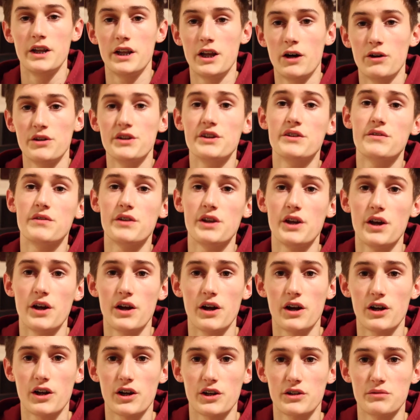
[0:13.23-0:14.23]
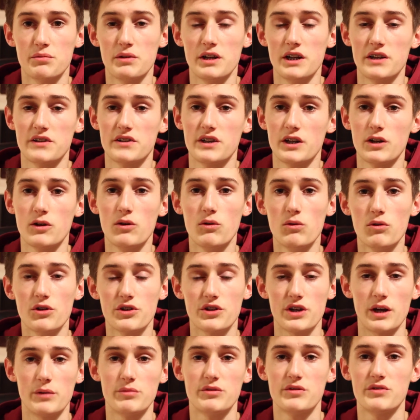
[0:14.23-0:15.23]
Now in this video I'm going to be listing all the
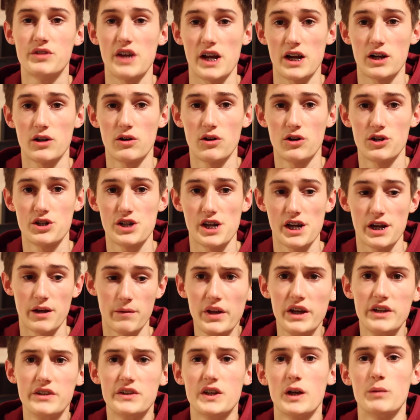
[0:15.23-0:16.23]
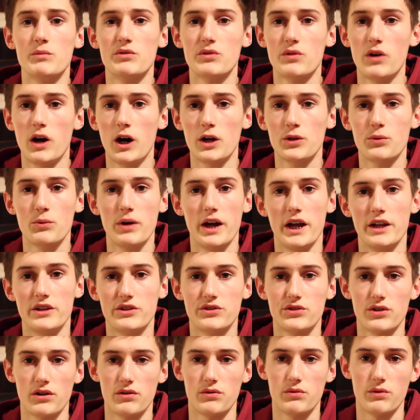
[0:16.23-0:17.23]
types of technology in terms of hardware and
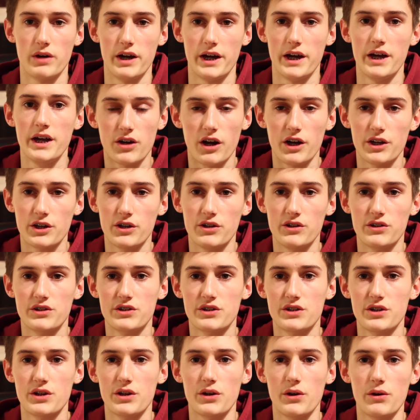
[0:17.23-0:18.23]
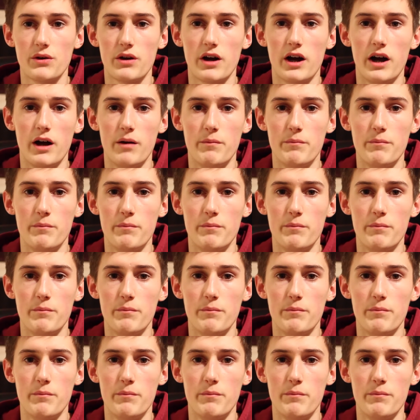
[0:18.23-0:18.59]
software that I use to